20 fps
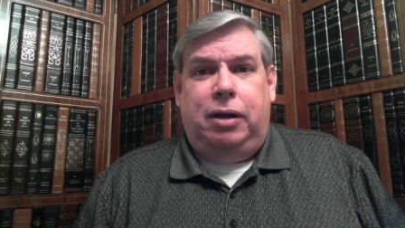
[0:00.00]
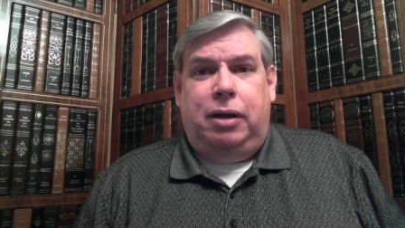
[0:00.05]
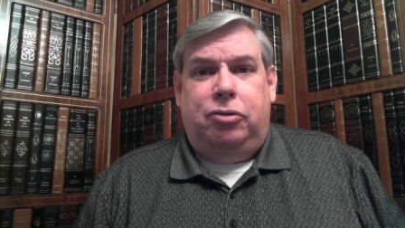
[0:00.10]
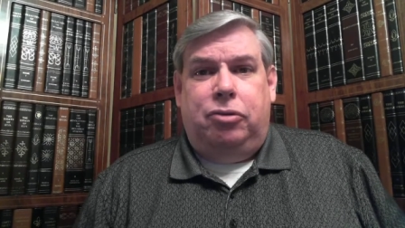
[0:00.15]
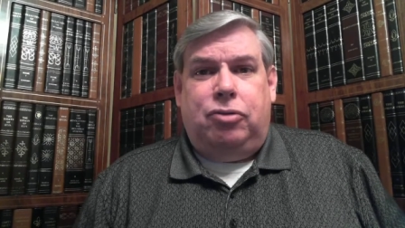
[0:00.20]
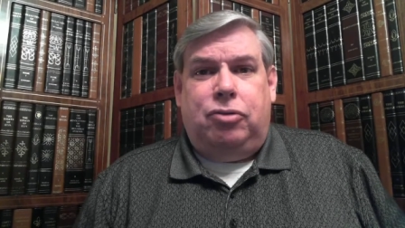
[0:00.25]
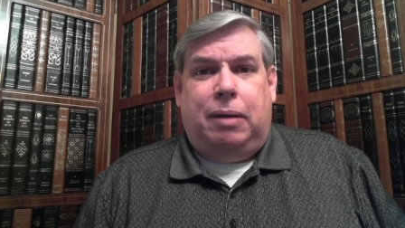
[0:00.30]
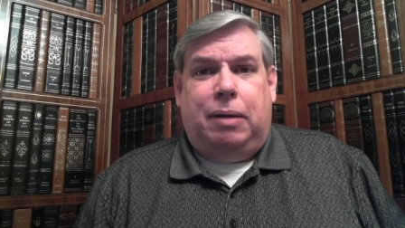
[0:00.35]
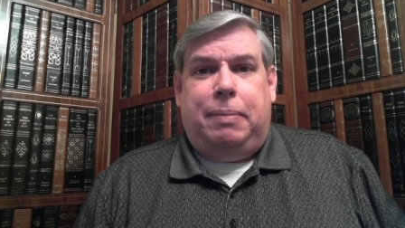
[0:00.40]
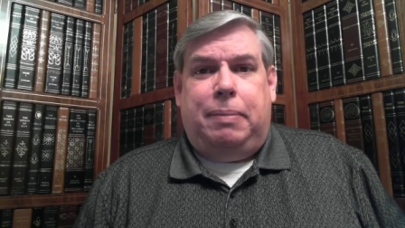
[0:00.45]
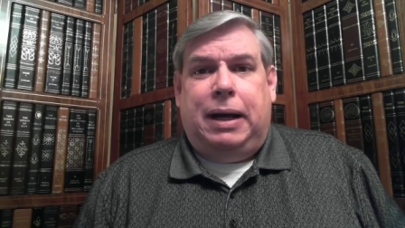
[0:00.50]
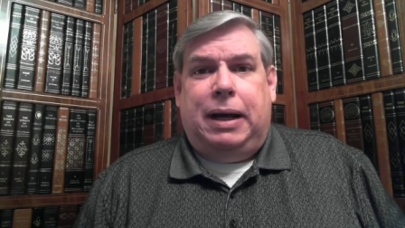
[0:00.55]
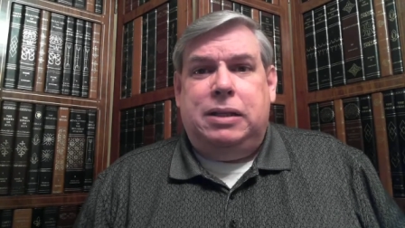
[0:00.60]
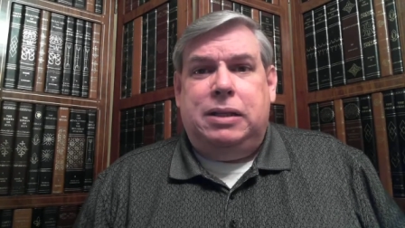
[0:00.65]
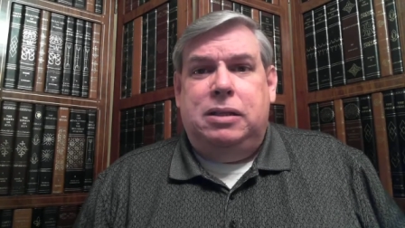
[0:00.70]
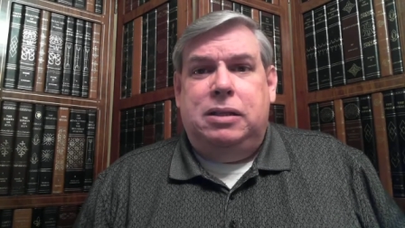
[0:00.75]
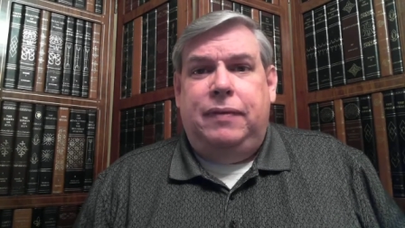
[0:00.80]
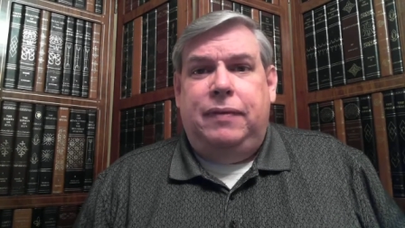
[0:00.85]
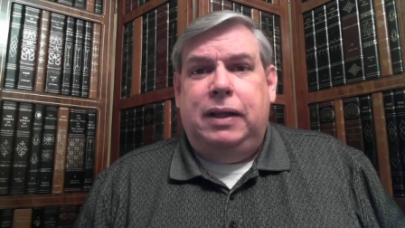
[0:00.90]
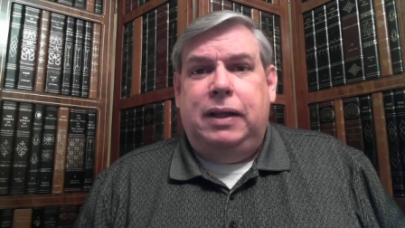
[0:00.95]
and Dropbox
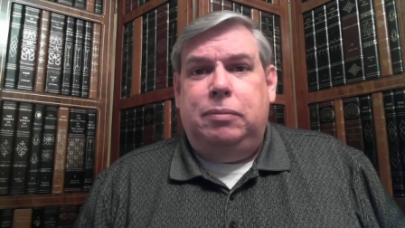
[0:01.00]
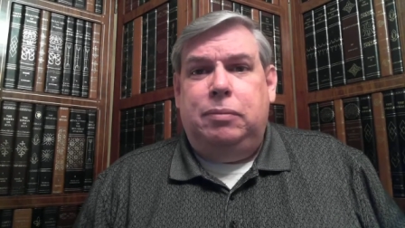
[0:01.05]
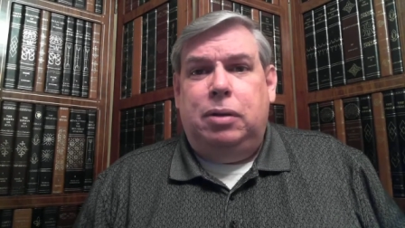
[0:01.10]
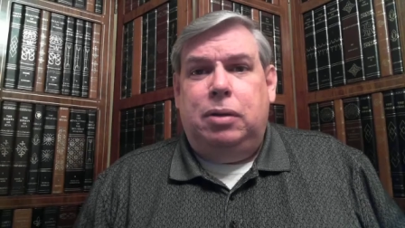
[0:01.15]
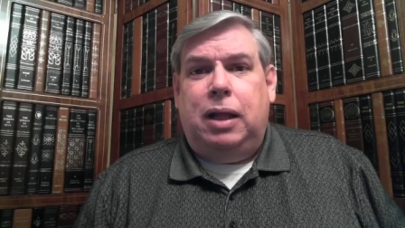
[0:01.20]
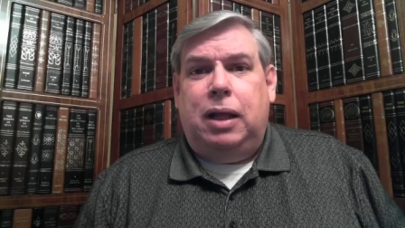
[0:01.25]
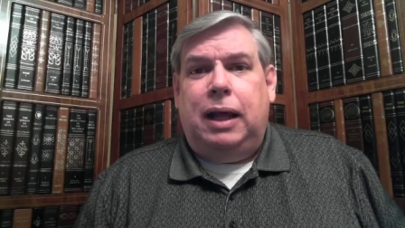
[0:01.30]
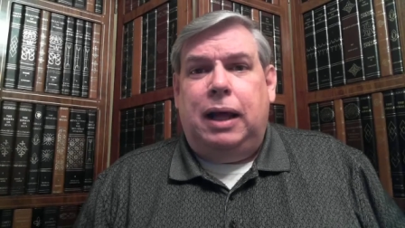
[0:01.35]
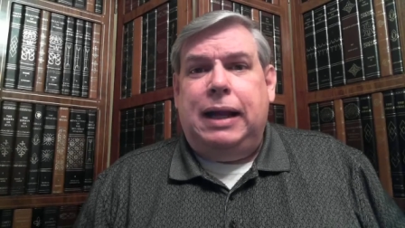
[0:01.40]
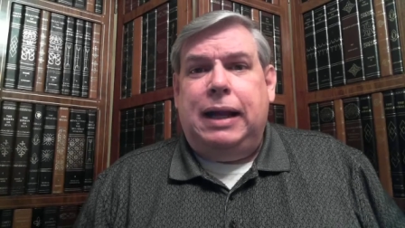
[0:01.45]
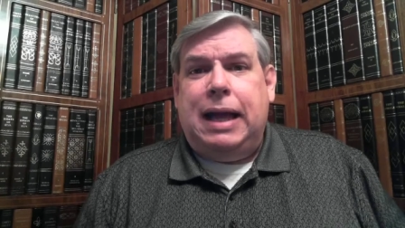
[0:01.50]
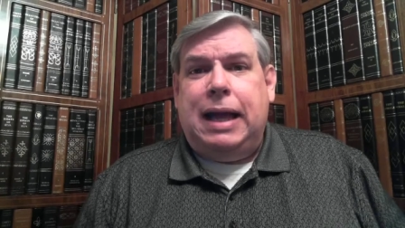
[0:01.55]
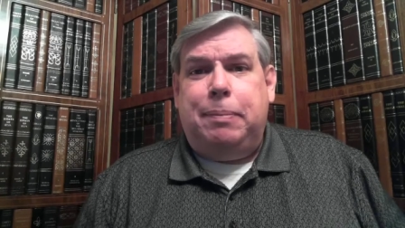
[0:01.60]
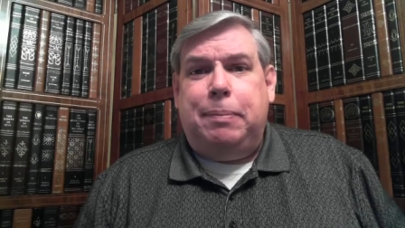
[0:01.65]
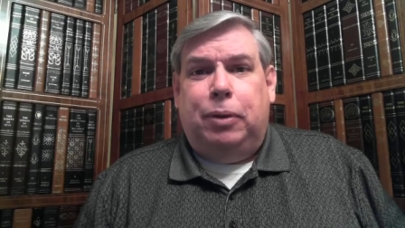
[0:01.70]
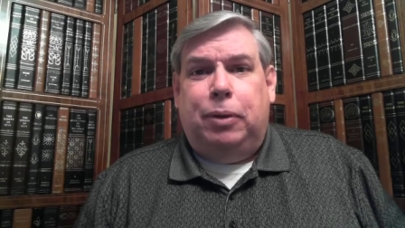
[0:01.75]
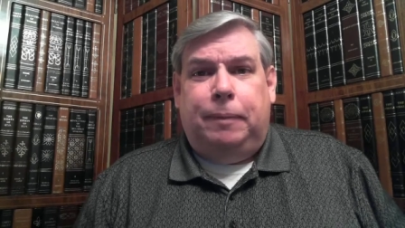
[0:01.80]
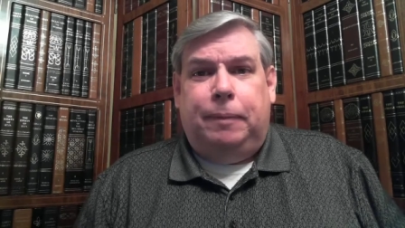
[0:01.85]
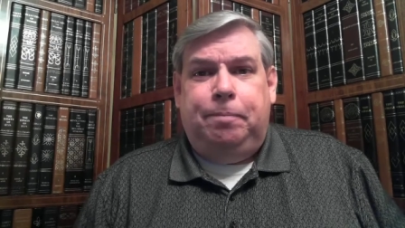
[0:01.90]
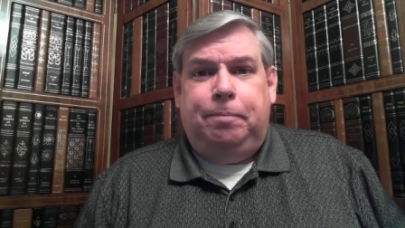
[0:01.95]
is available on
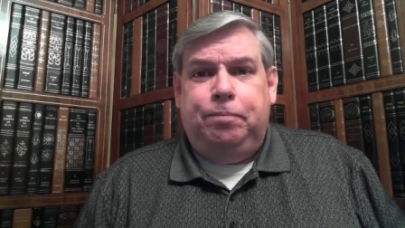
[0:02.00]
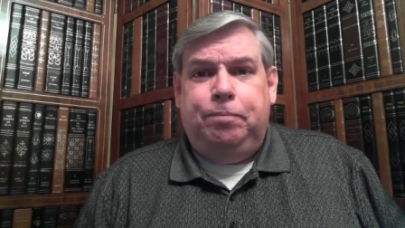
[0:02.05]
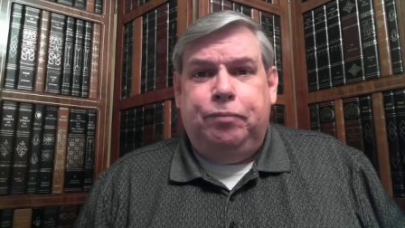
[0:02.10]
Apple.